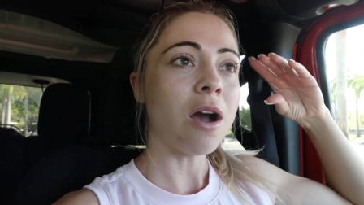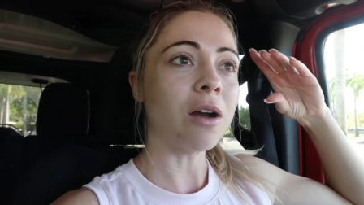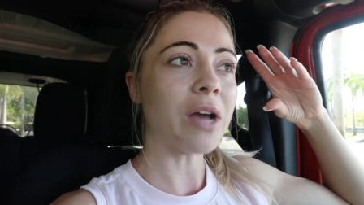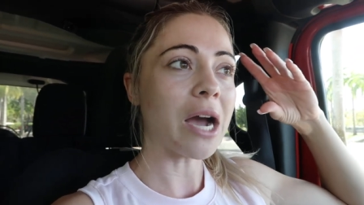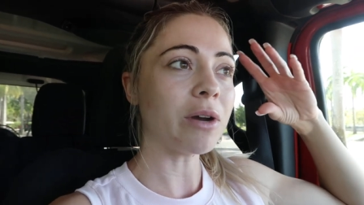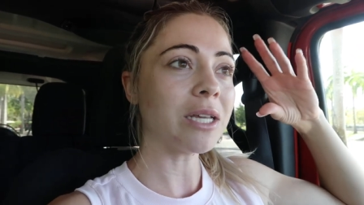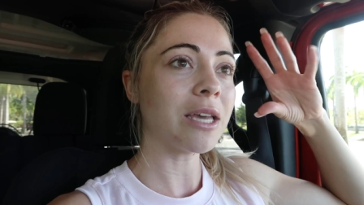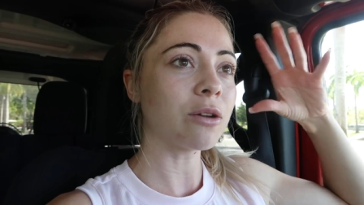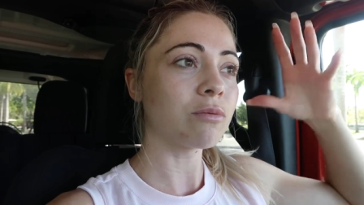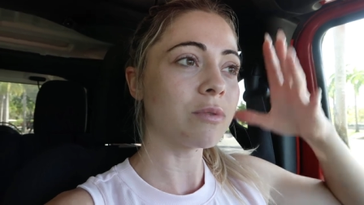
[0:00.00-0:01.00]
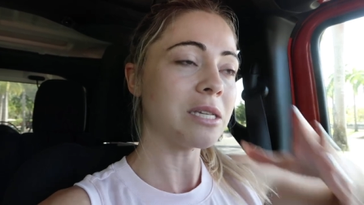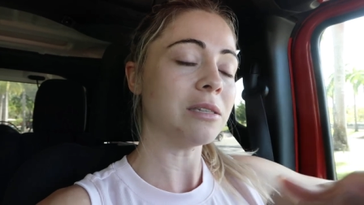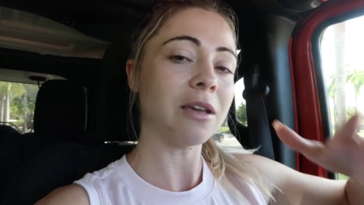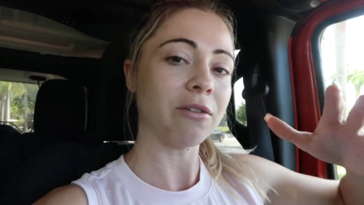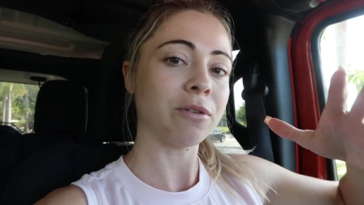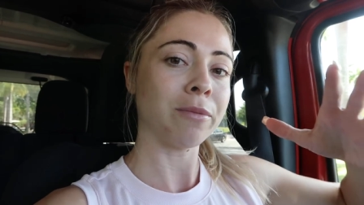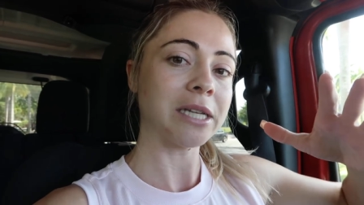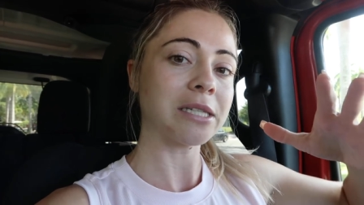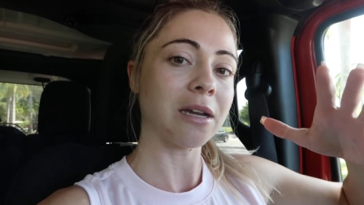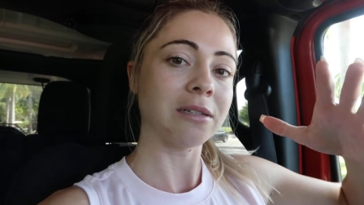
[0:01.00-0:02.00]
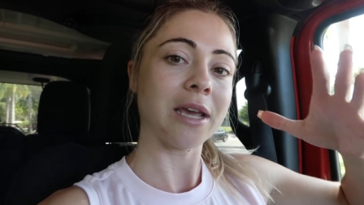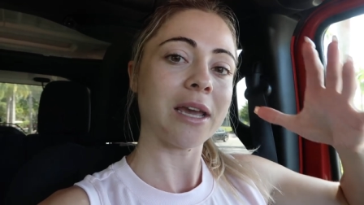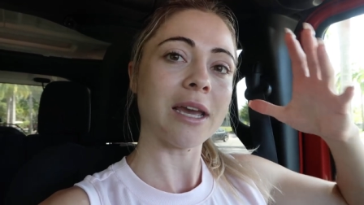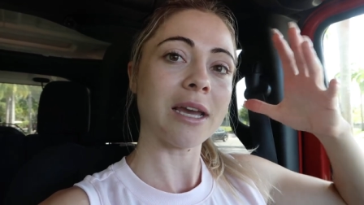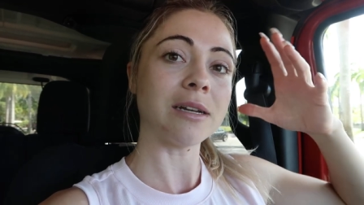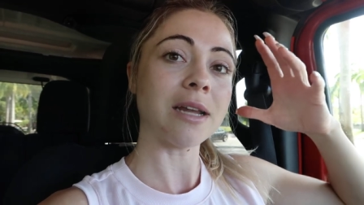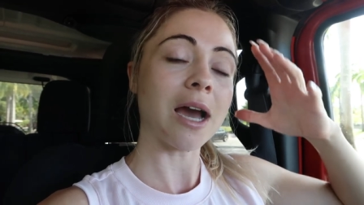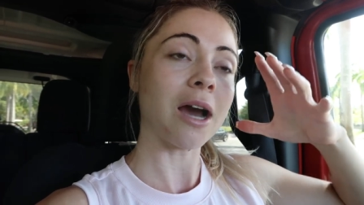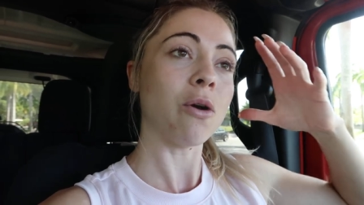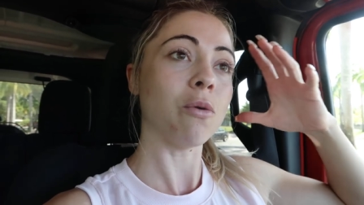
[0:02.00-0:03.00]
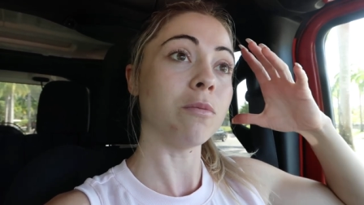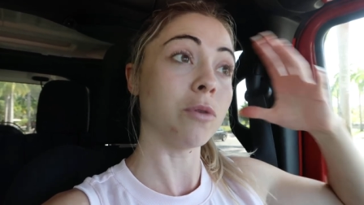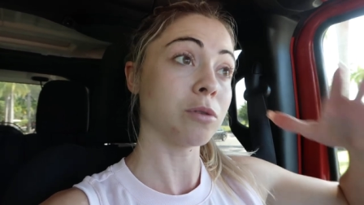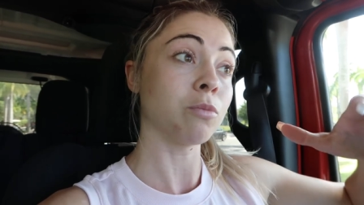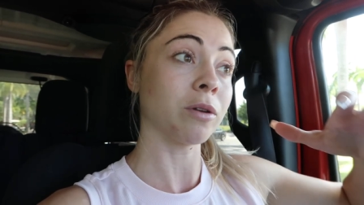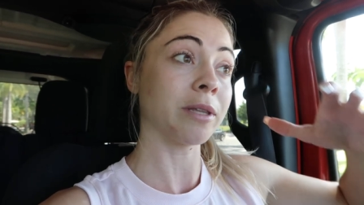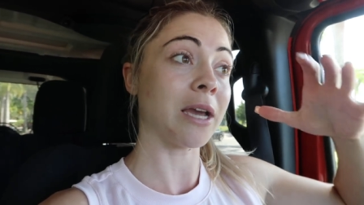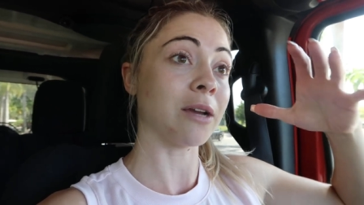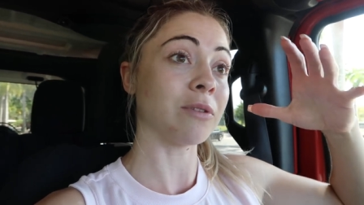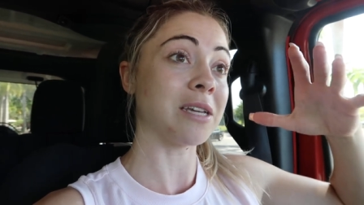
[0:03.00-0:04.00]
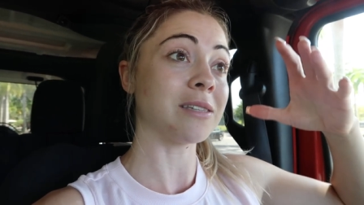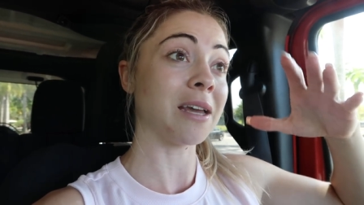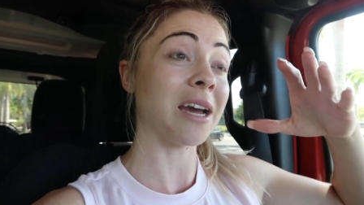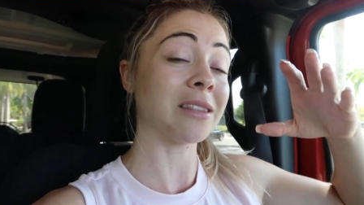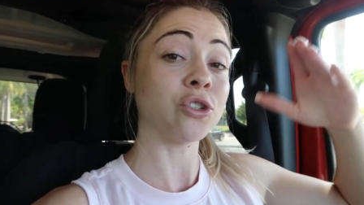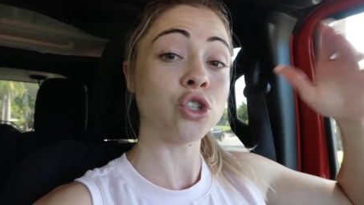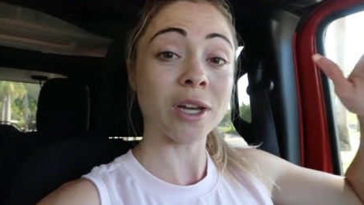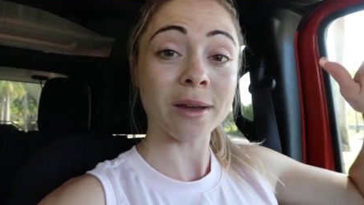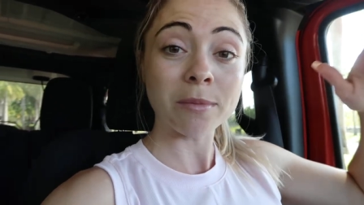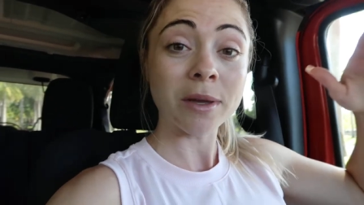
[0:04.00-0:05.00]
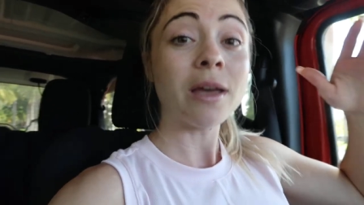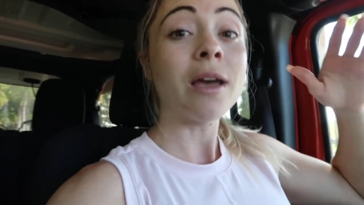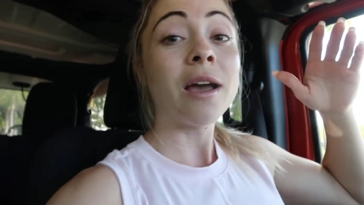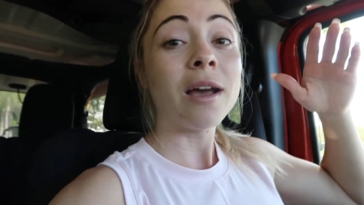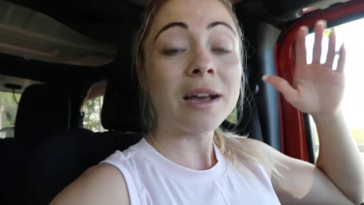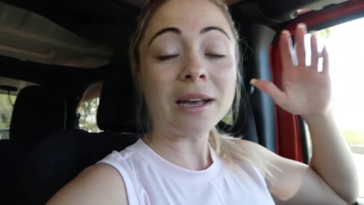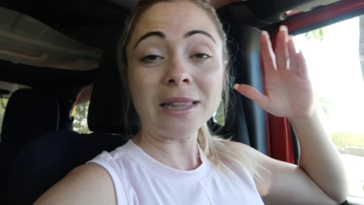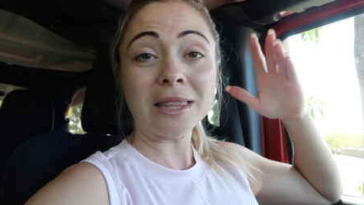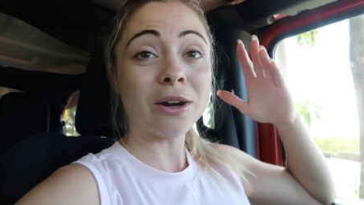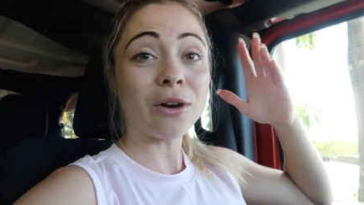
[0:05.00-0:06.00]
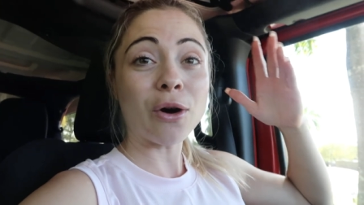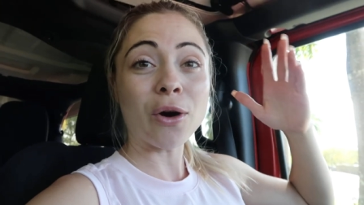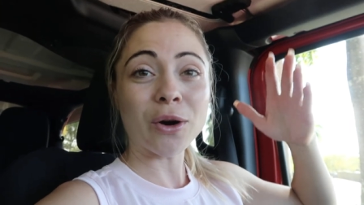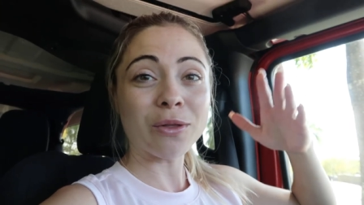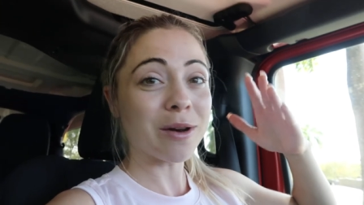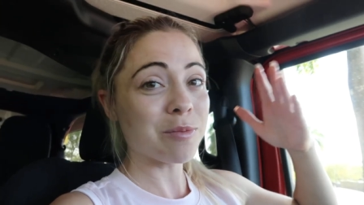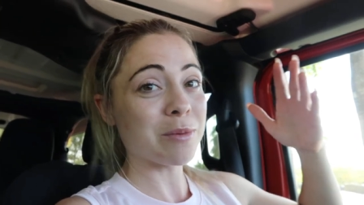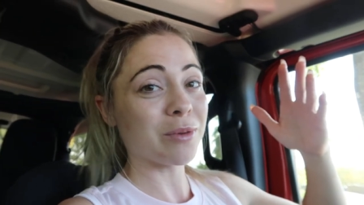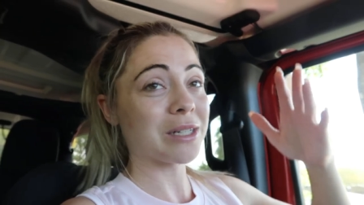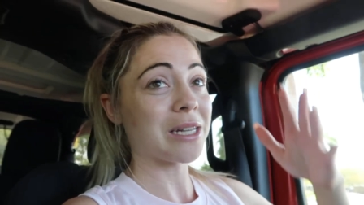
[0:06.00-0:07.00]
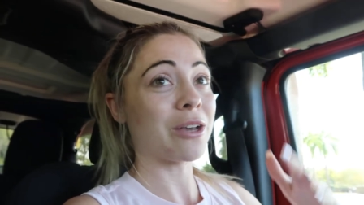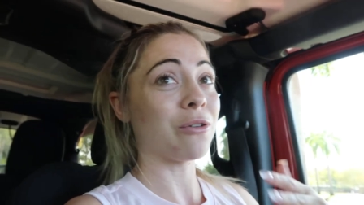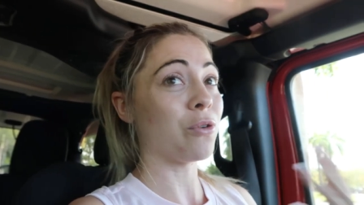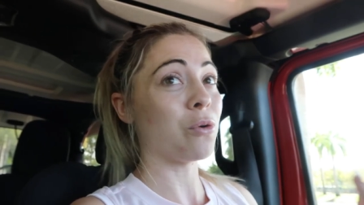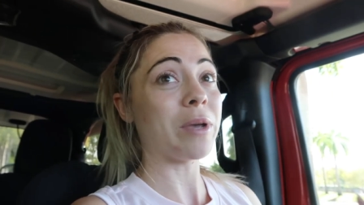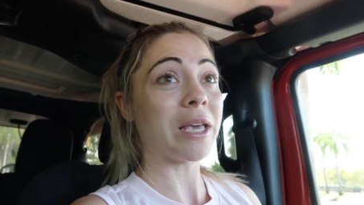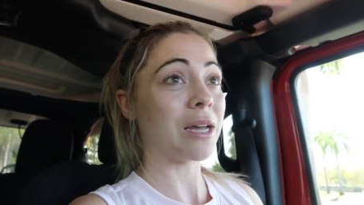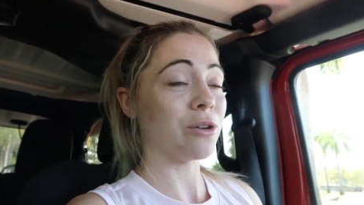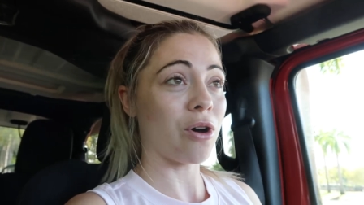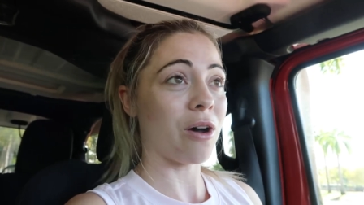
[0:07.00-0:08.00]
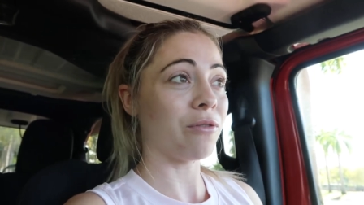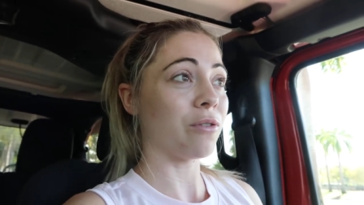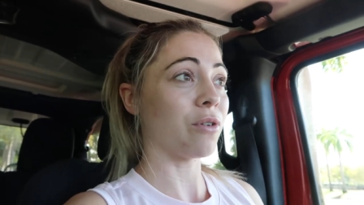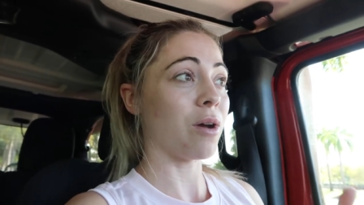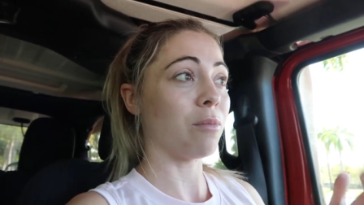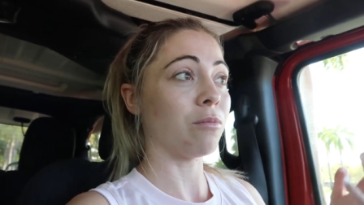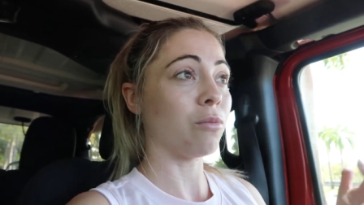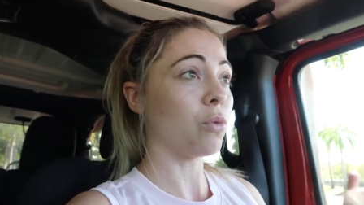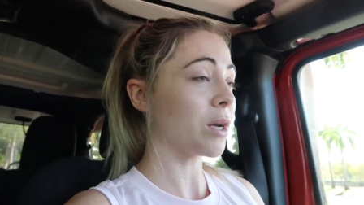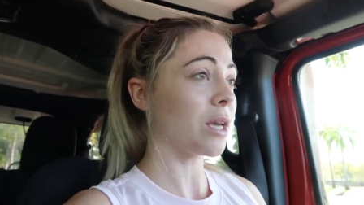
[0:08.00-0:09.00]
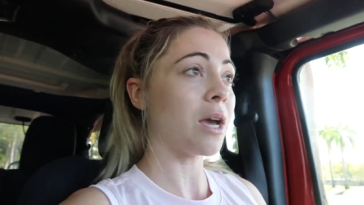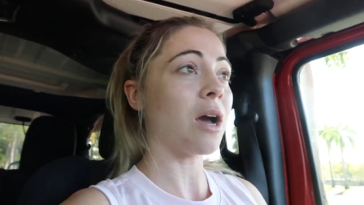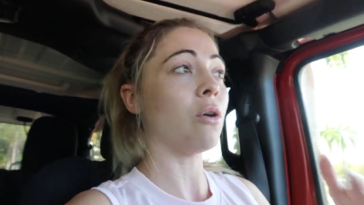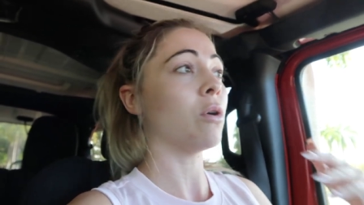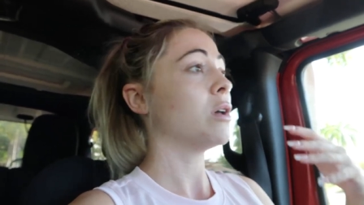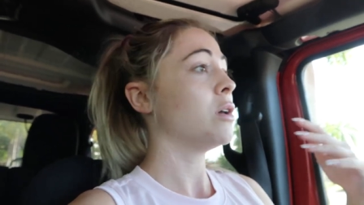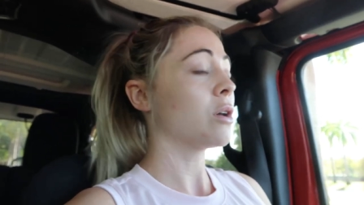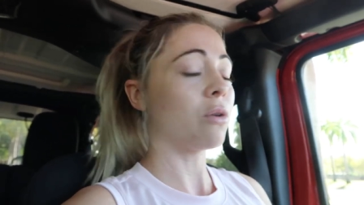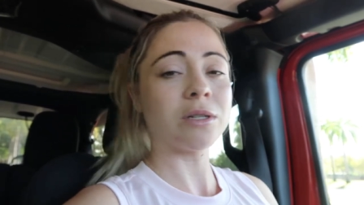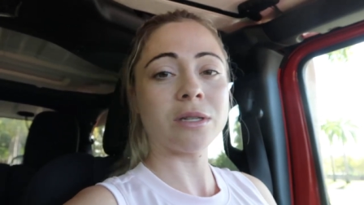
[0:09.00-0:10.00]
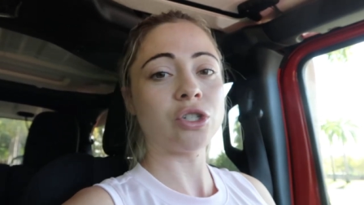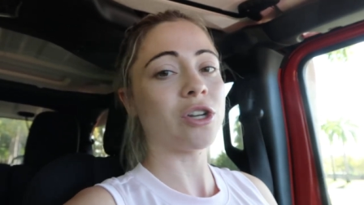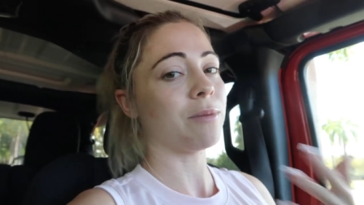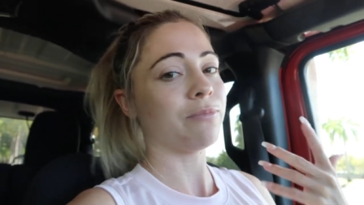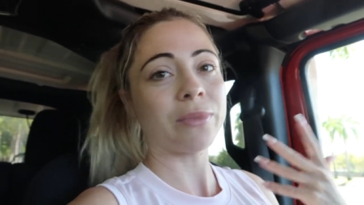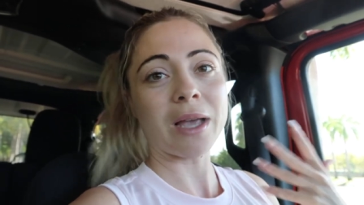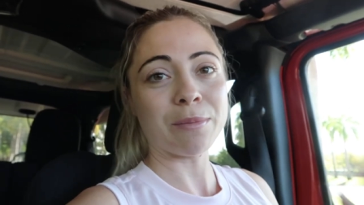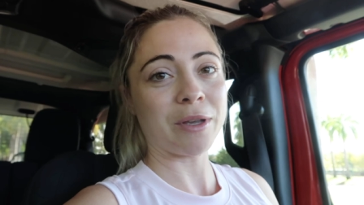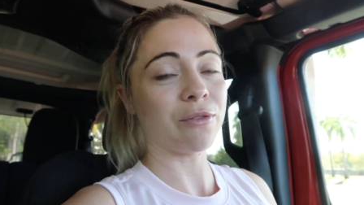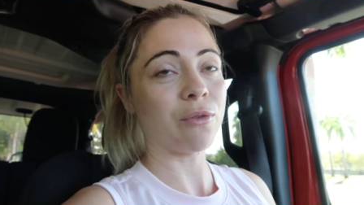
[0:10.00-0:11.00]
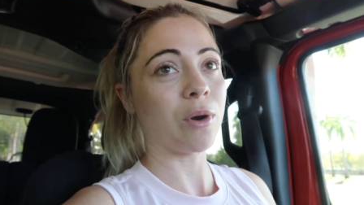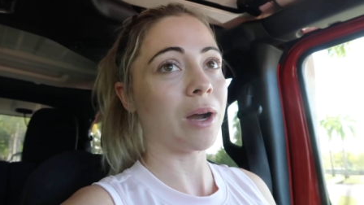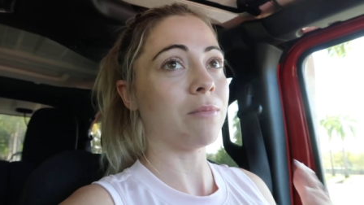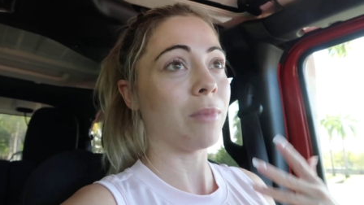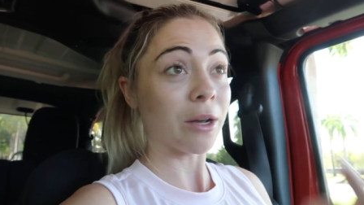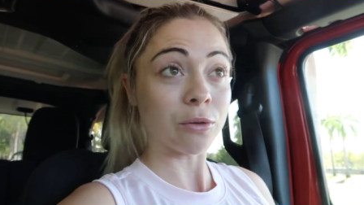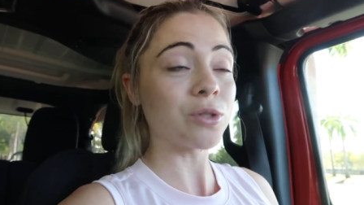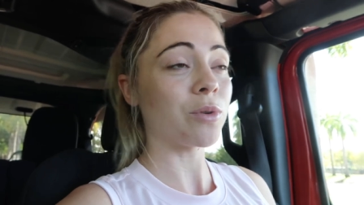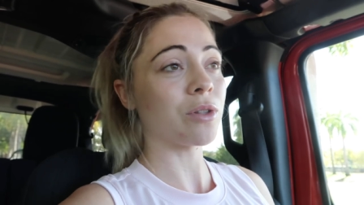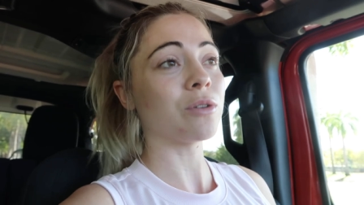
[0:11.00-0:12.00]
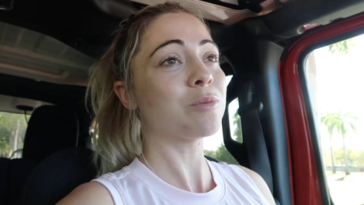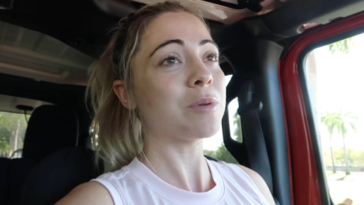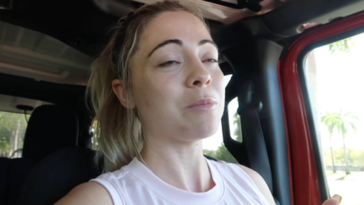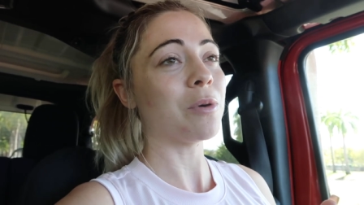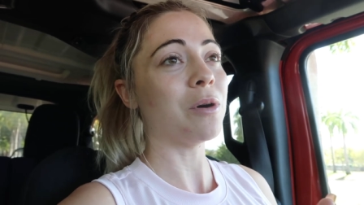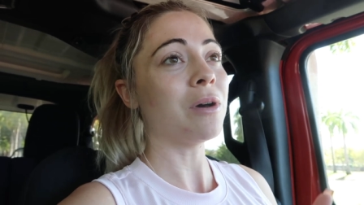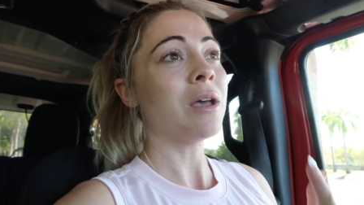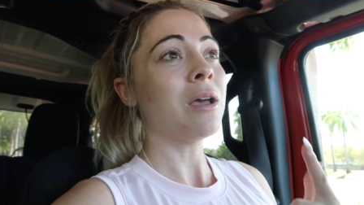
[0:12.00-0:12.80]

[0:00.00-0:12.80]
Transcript: of how I like reset for my Sunday and how, most importantly, I reset at the gym there are a lot of people that take a full weekend off from working out, going to the gym. I'm here for it. Michael's one of those people.